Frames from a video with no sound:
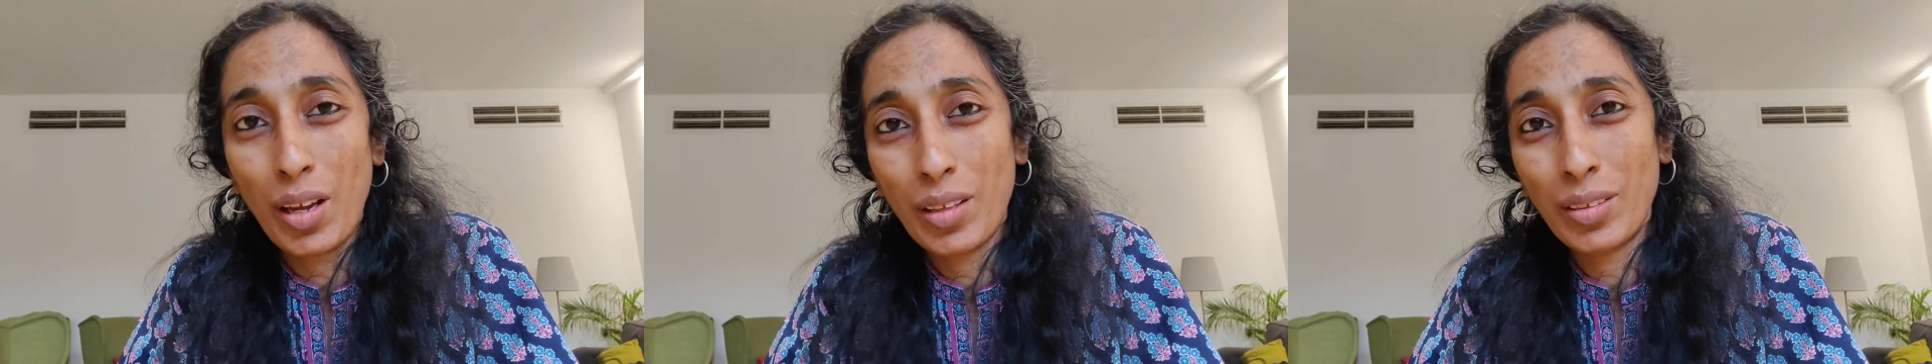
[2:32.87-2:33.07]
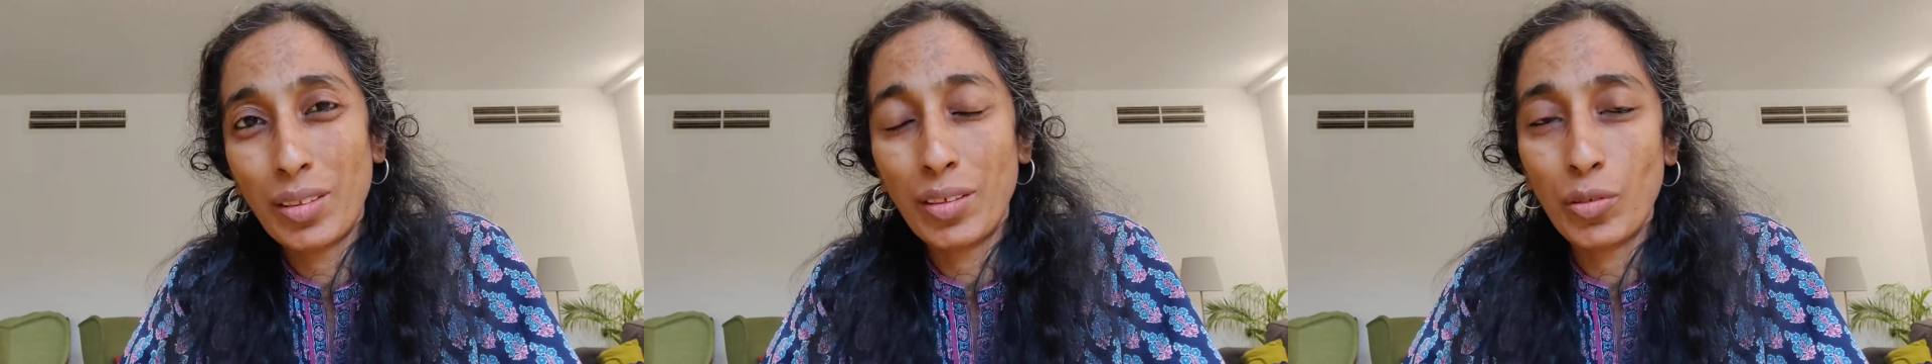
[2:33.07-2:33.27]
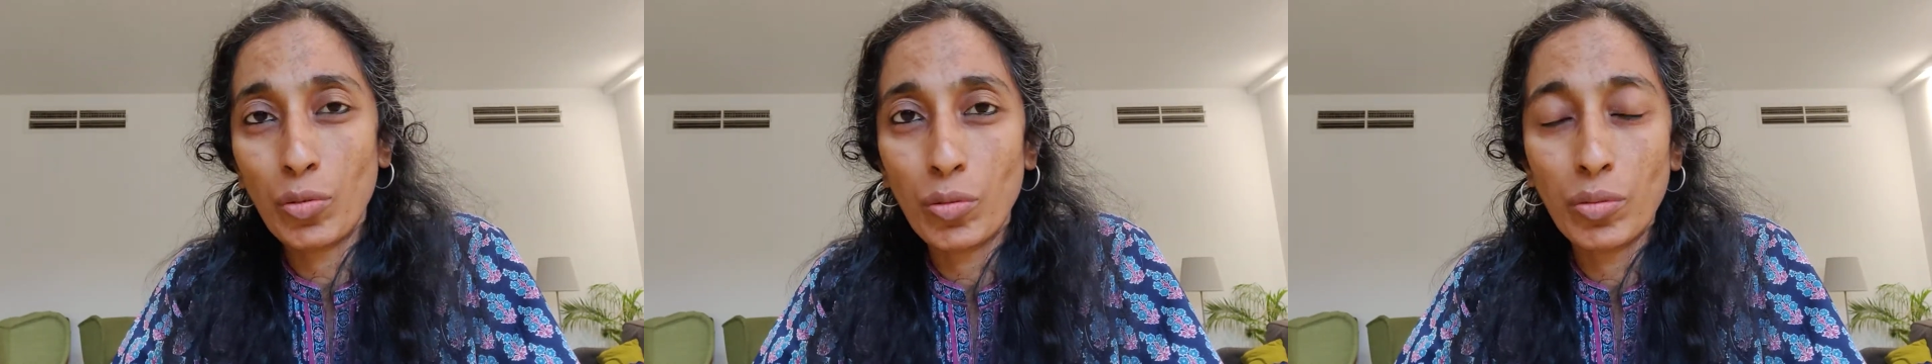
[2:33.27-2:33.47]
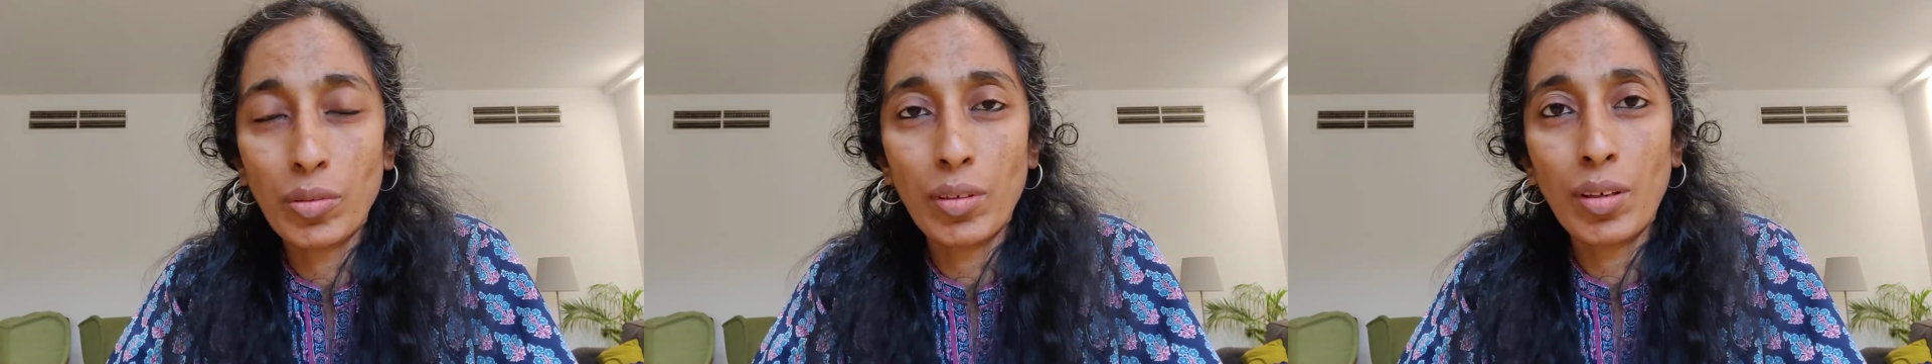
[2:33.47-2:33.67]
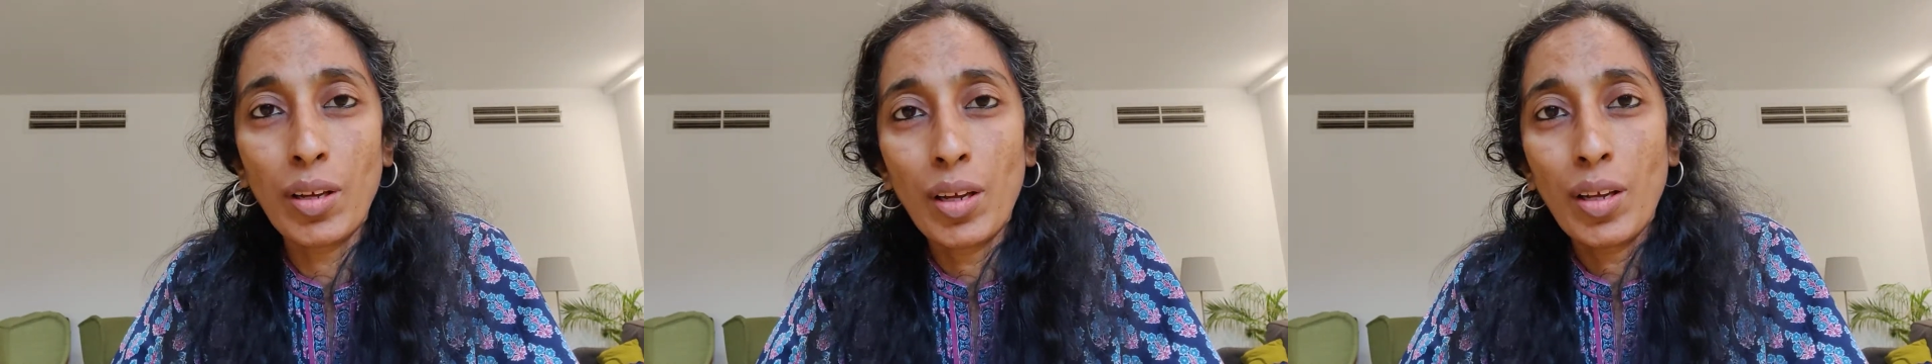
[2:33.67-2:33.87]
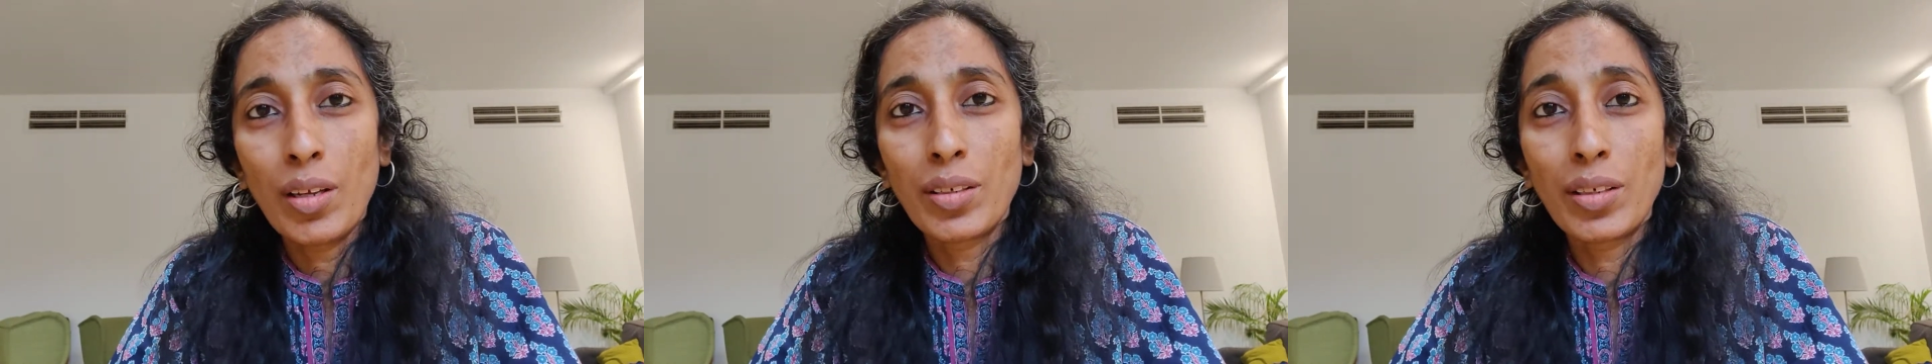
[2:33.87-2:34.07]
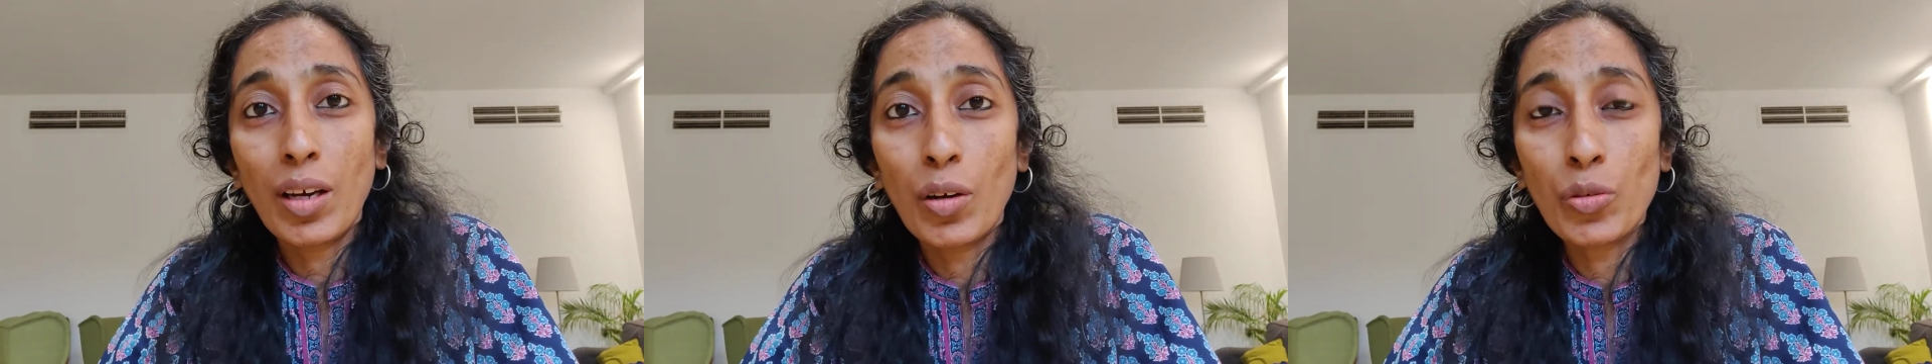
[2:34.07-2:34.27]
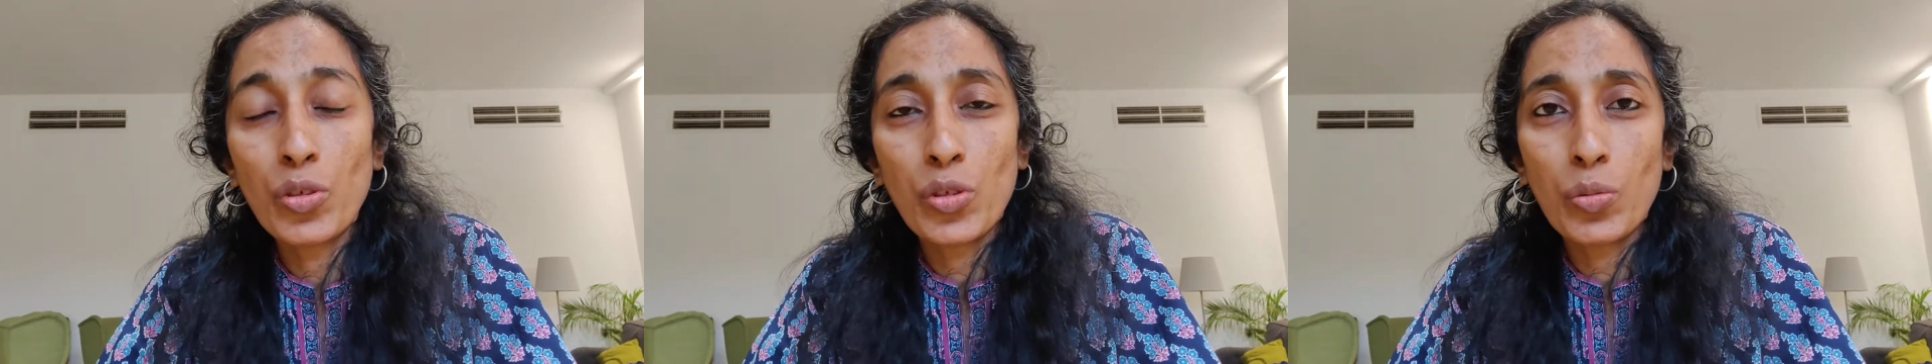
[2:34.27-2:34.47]
had their own
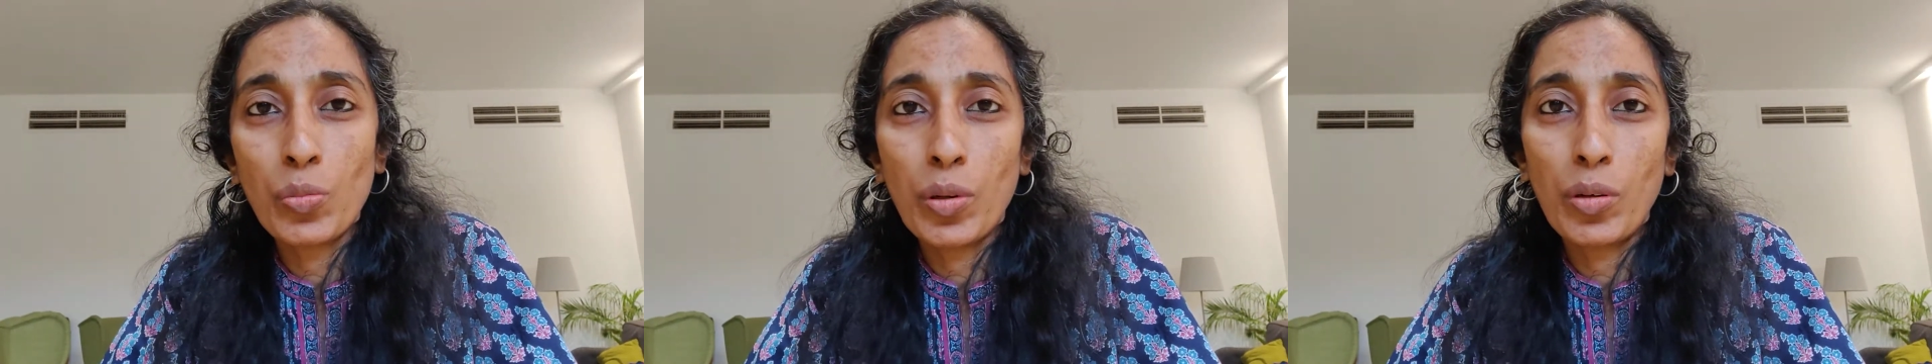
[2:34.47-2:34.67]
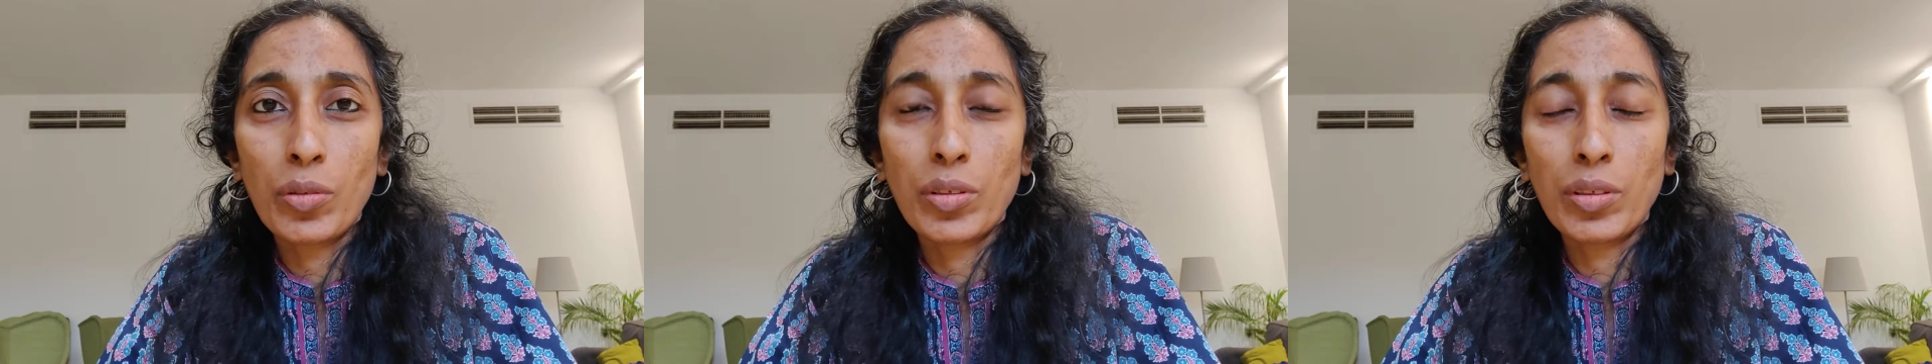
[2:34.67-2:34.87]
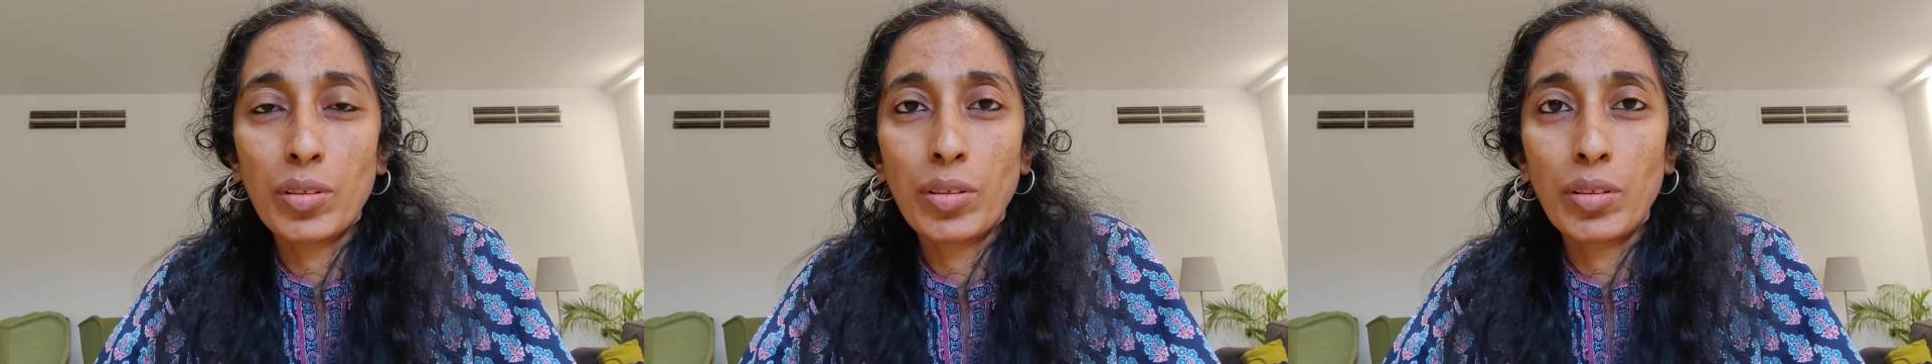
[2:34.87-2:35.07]
doubts about